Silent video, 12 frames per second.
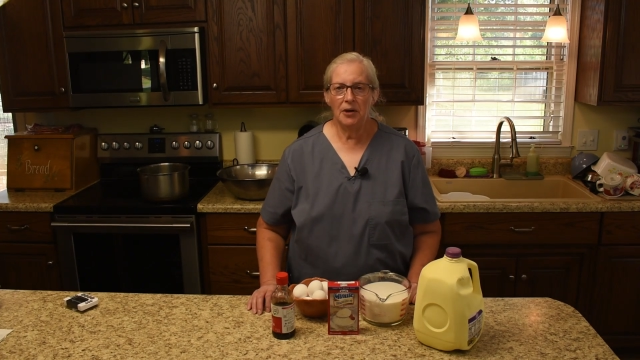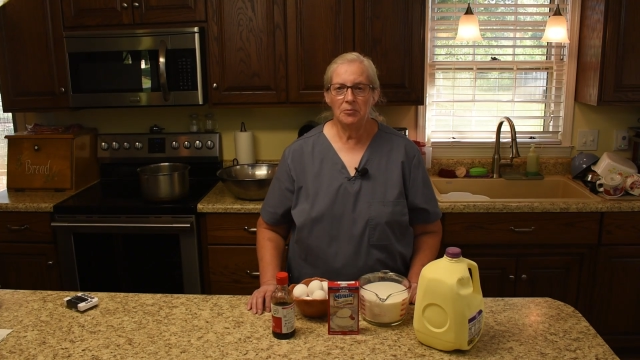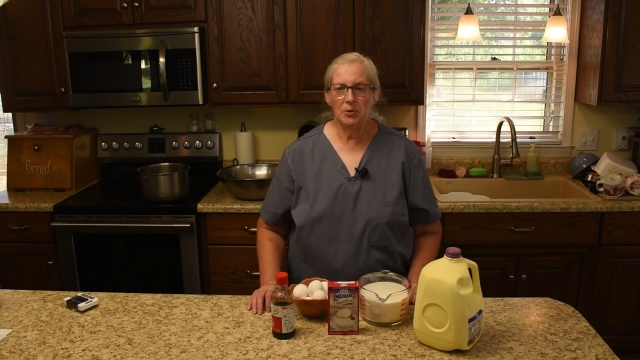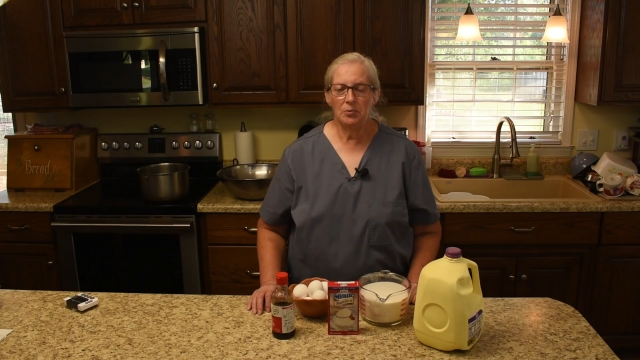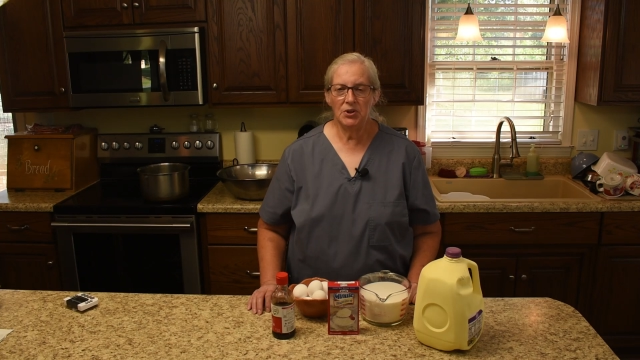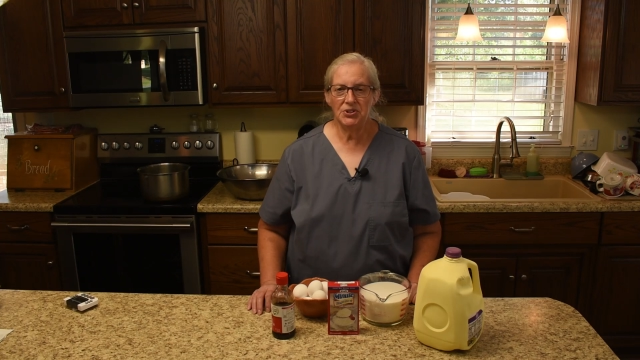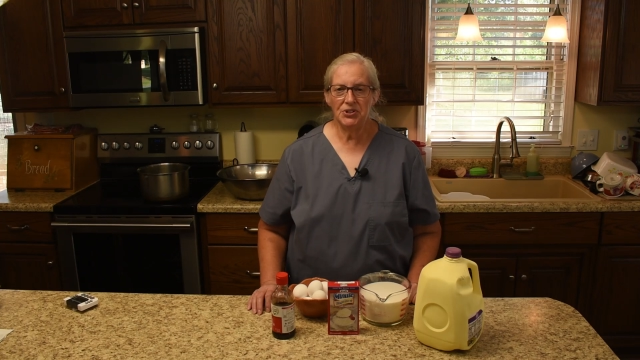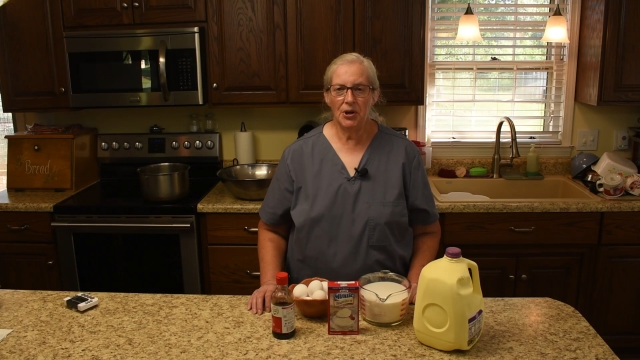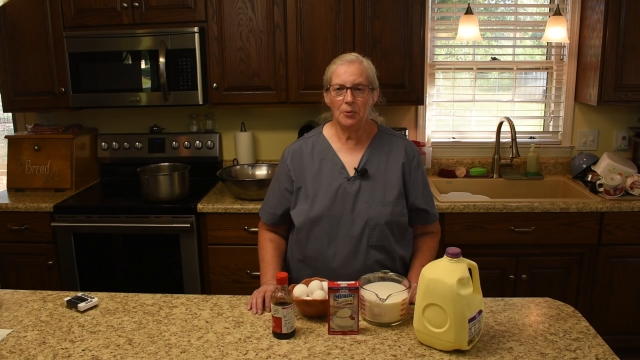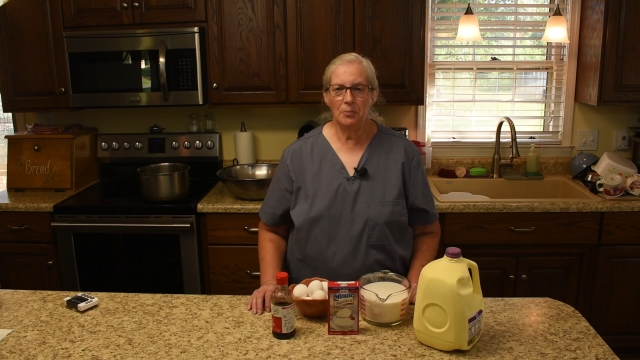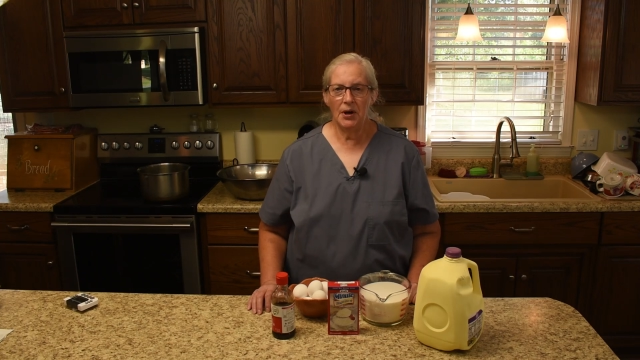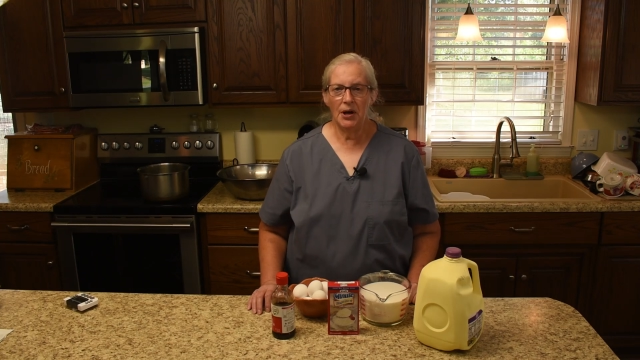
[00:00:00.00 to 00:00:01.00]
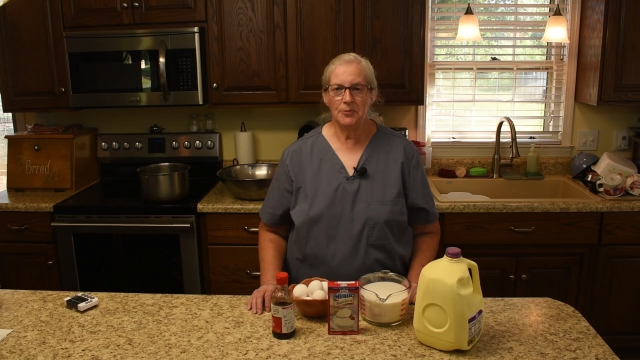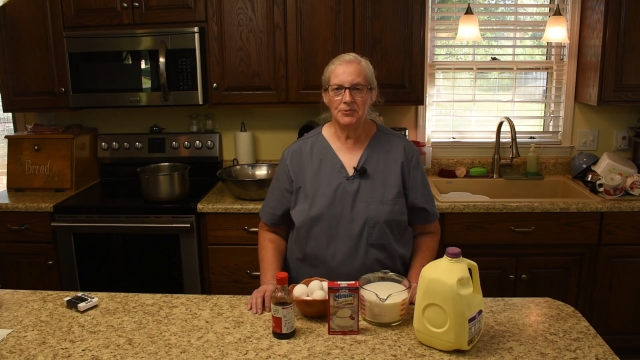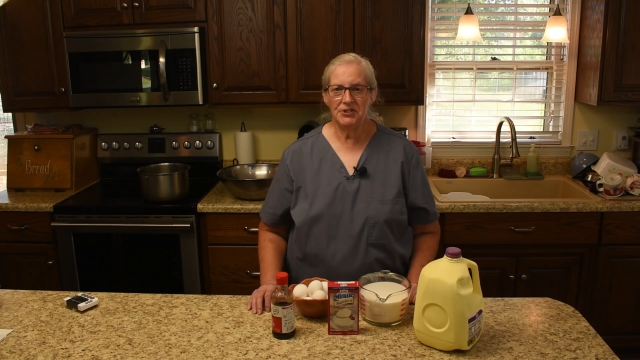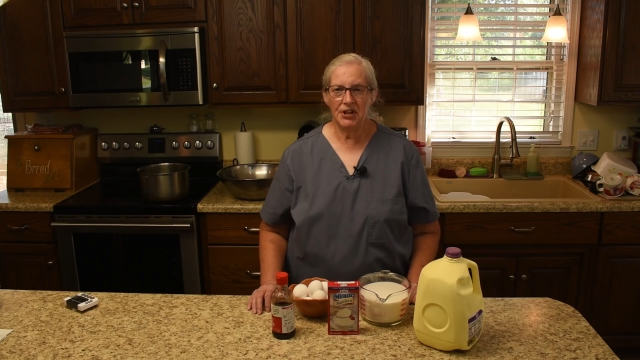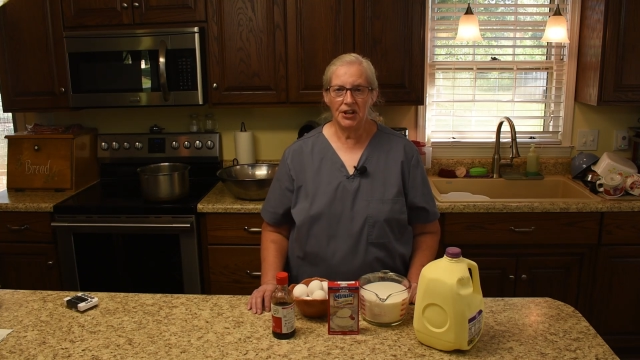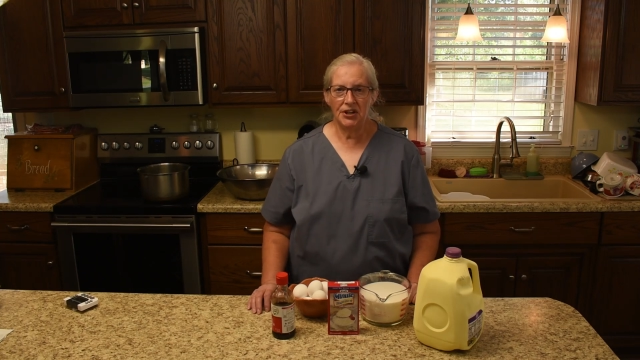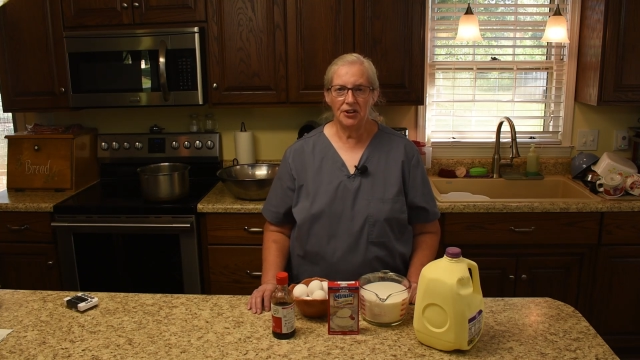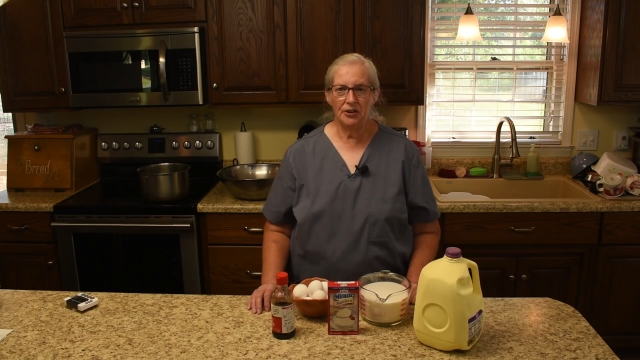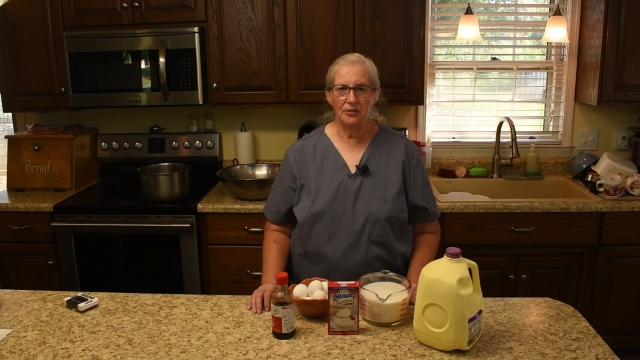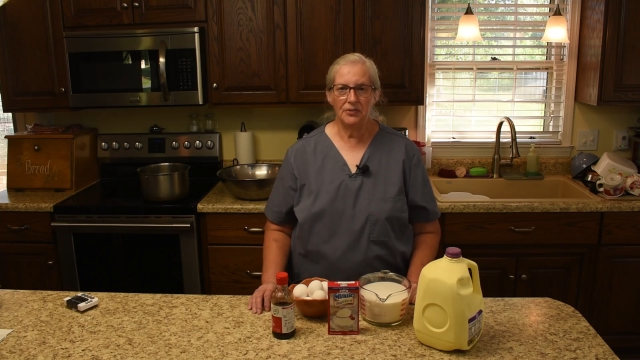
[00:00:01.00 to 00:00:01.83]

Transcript: that we saw Mom standing over